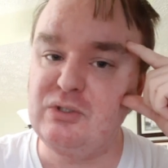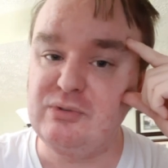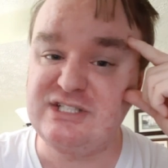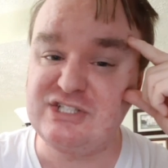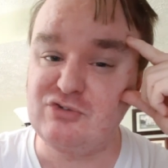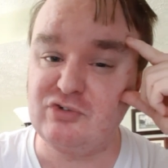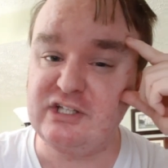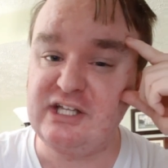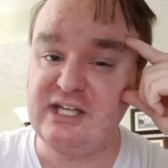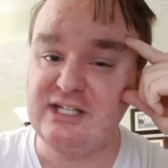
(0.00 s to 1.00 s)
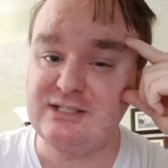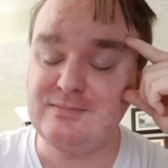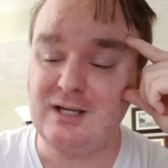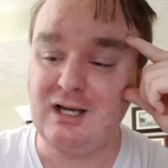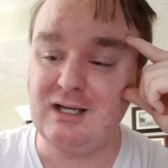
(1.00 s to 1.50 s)
which is really
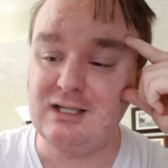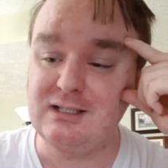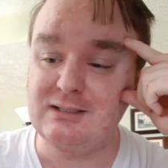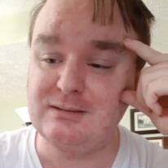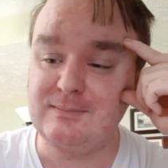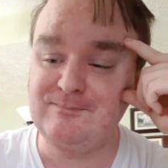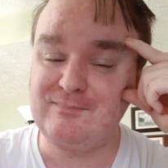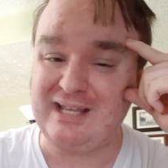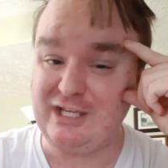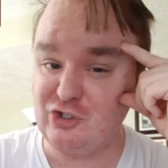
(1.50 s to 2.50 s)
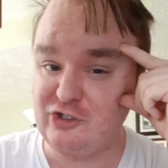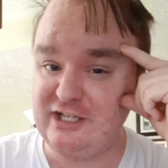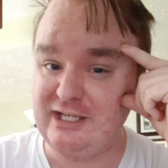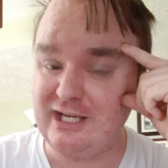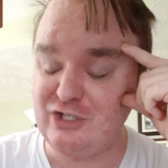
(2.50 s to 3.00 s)

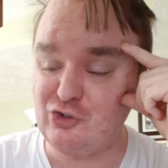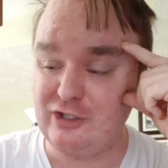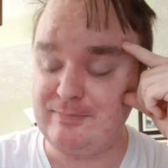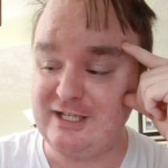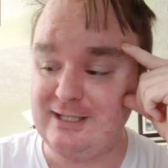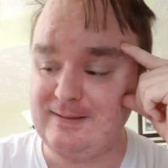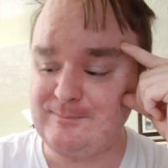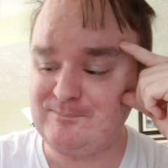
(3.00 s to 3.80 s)
eerie and creepy.